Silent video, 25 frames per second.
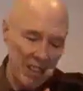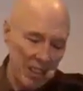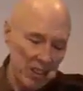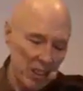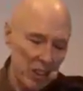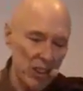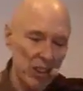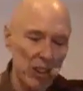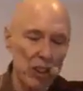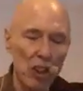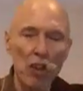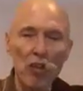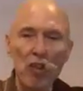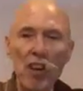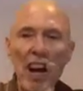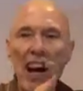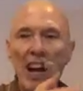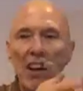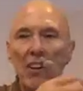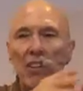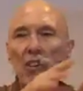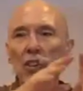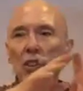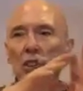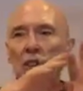just
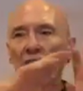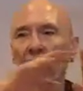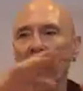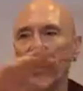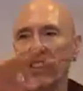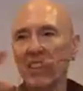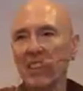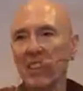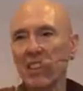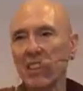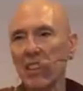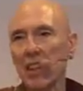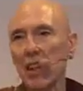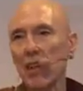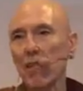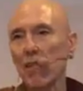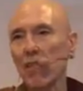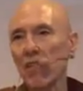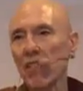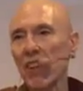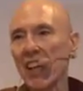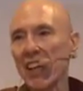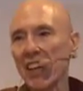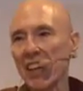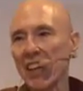crack through
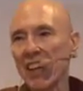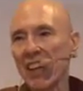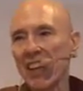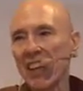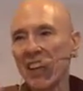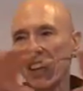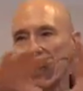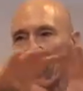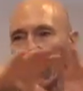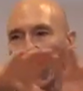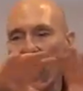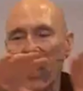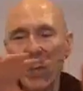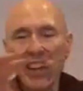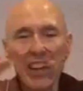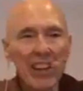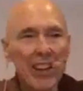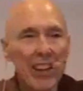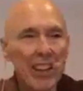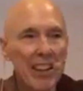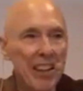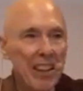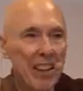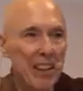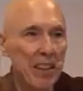that
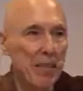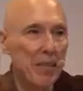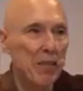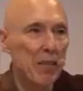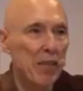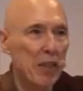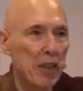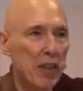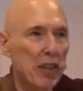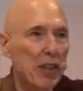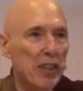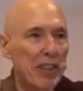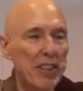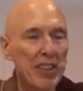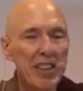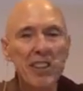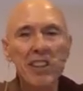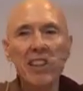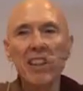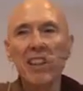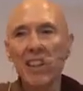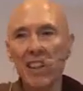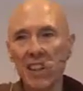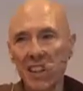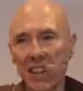layer of dirt,
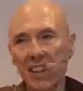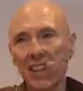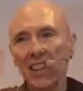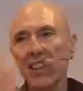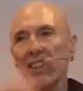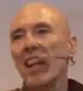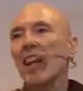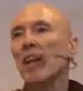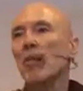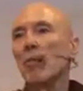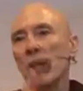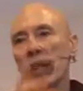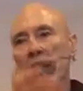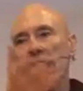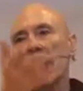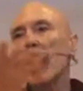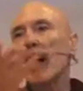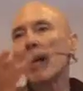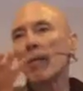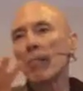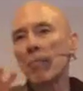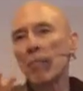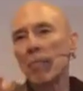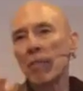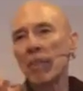then we
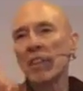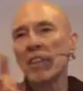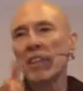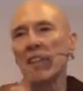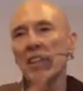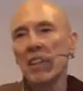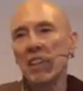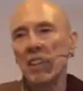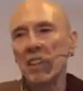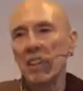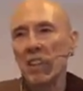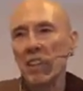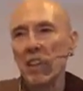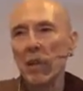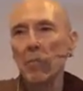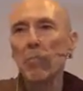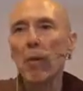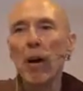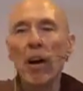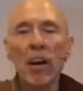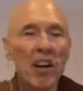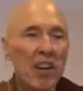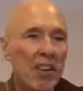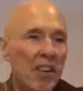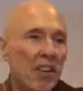come
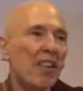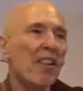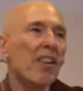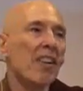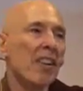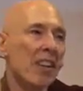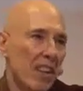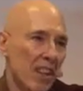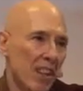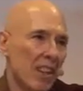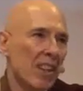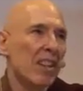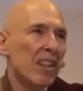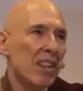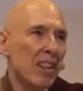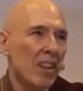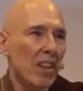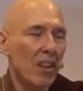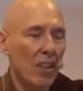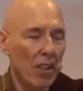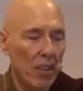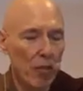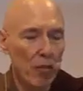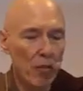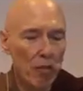upon
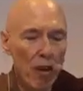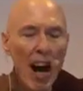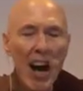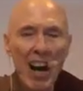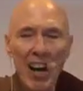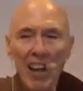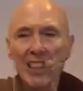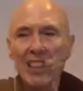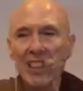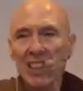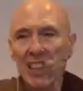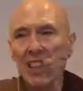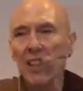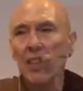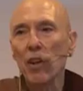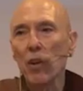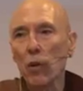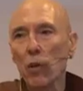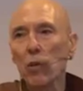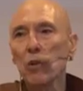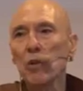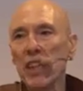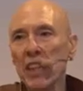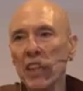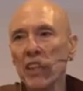the rocks that are
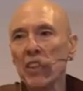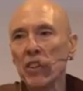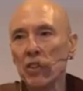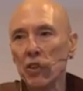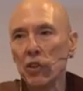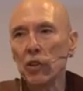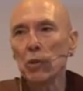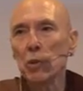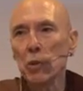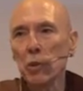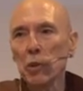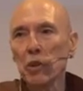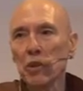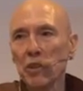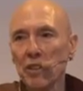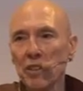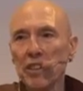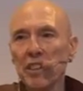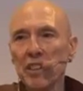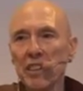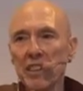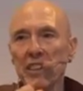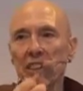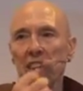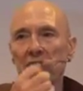holding the
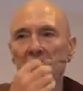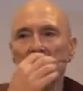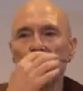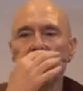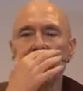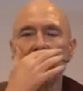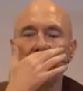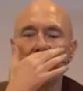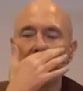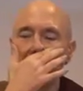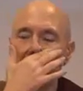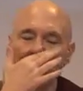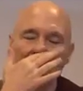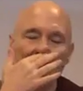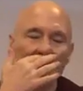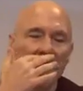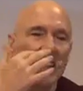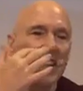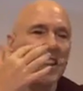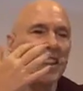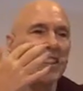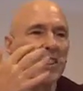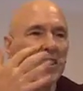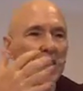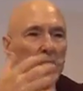jewels.
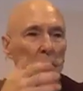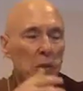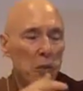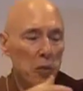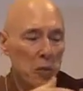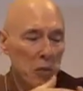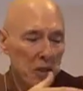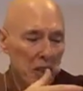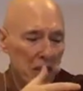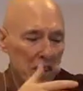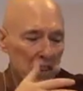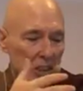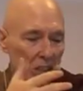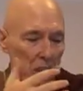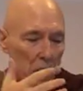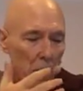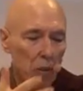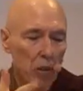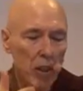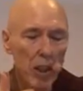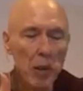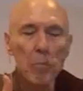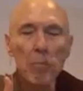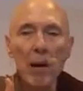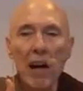And so
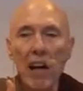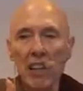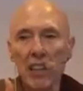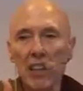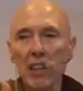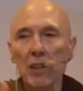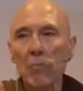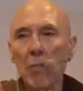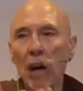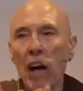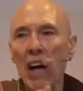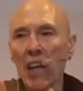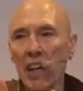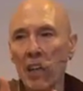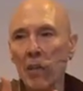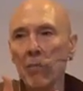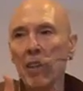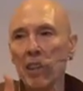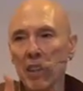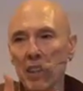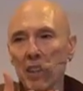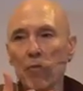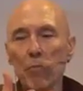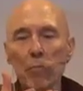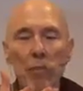Jyotipala's mind
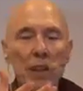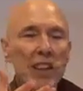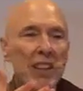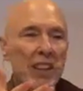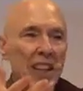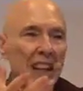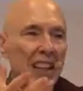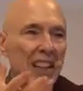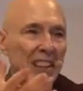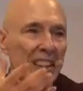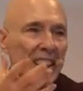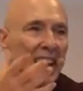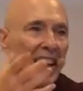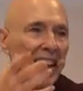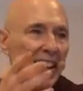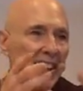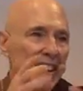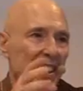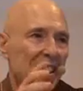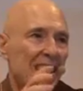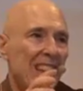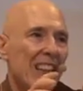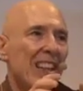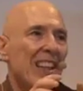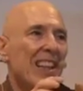must have been like
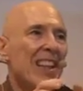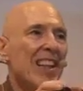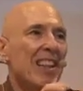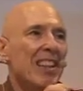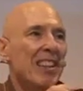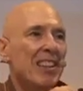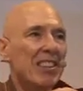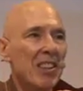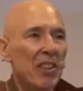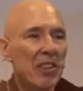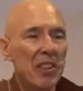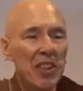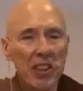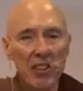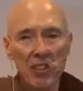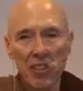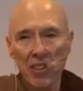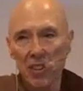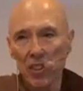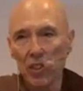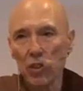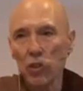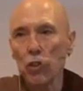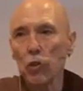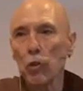that. So there are
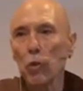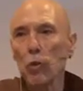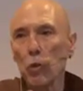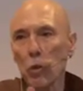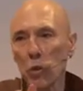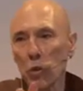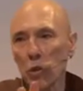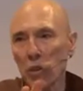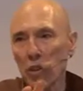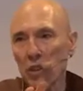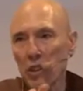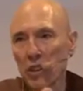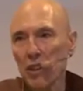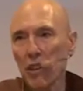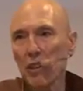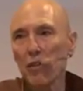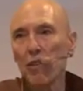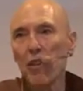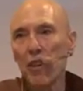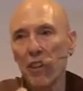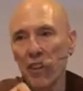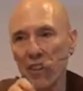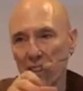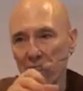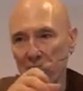the jewels of
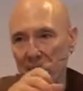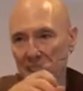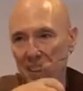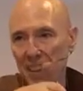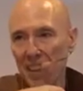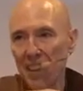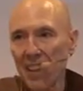his